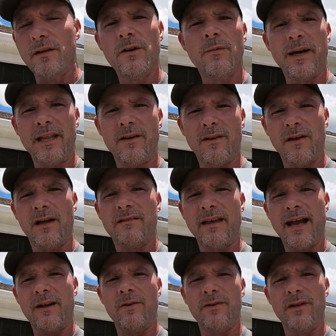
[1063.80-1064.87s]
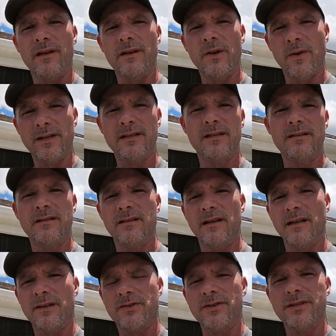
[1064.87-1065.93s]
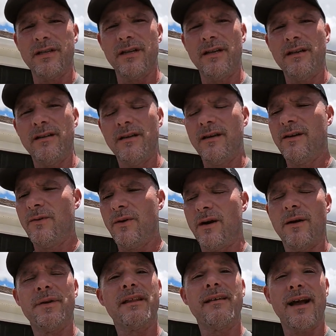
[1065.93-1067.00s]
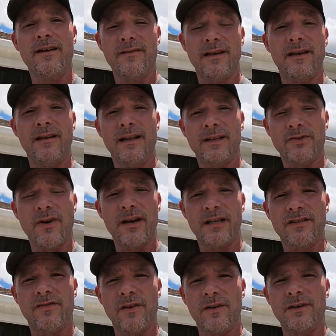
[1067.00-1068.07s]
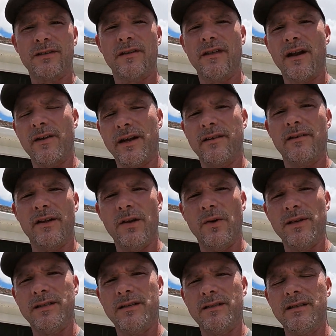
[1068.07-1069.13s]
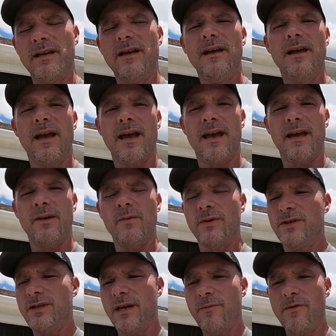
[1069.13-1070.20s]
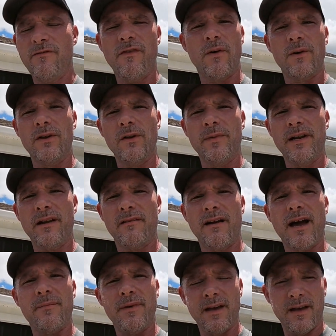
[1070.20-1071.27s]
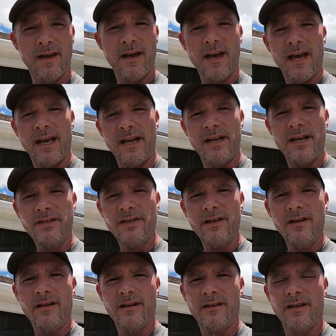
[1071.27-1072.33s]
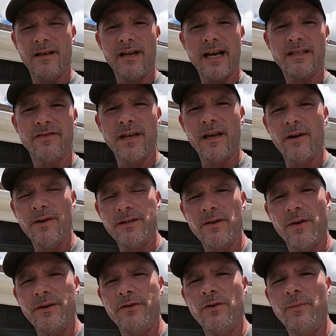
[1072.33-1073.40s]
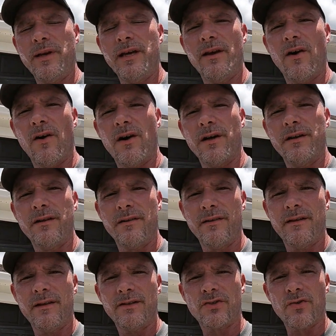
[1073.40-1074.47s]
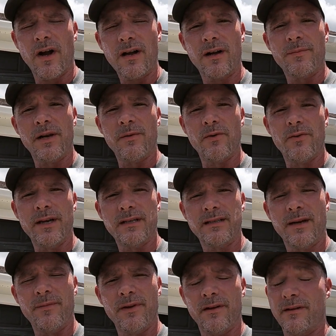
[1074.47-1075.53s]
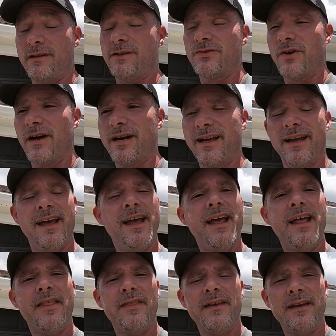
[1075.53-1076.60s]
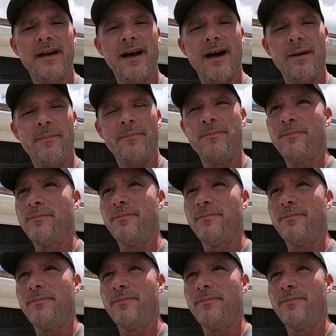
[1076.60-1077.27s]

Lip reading: little by little, I'll tackle the noises, the electricity. Well, I'm going to tackle the electronics first, and then I'll get to the noises, and we'll just keep moving forward a little bit at a time. In addition, the next video is going to be on the truck. I'm going to be reassembling the truck. The,